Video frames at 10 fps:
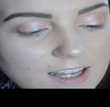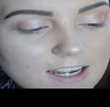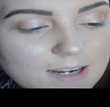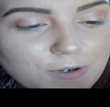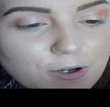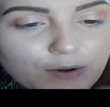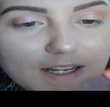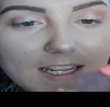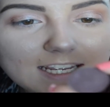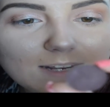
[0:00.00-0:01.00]
I'm
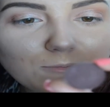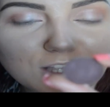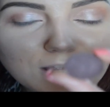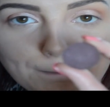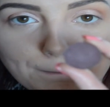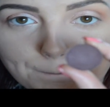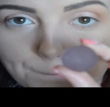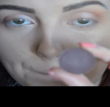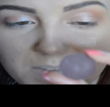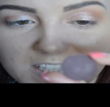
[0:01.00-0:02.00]
going in with
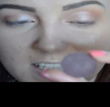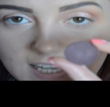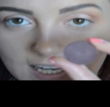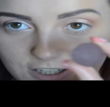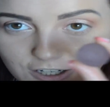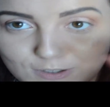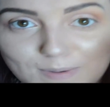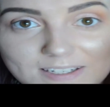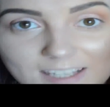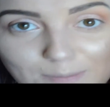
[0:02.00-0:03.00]
Sketch. I was
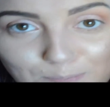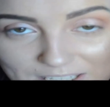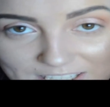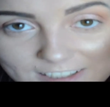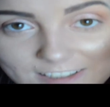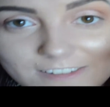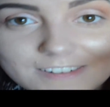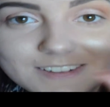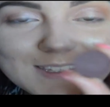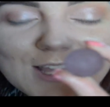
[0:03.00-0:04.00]
about to say
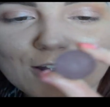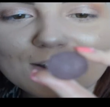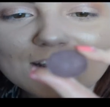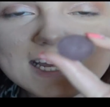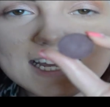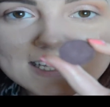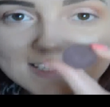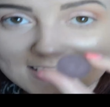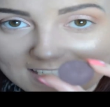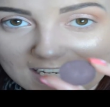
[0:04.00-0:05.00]
Bitten. No,
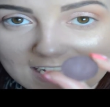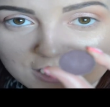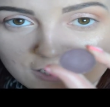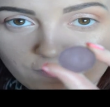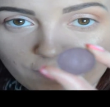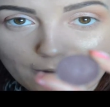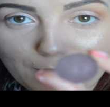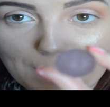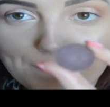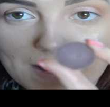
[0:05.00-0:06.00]
it's Sketch
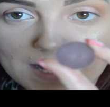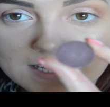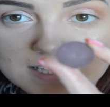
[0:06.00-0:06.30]
from MAC.